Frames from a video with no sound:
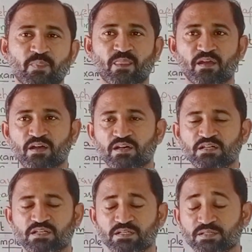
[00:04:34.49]

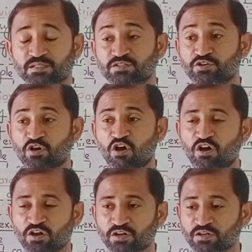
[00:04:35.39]
the
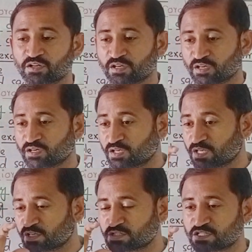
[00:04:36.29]
dog
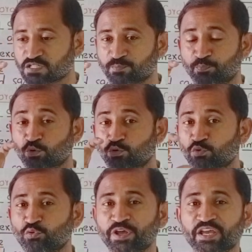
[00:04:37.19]
is
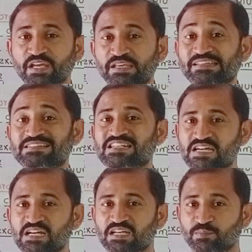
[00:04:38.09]
protruding his
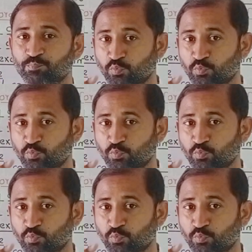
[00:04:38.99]
tongue,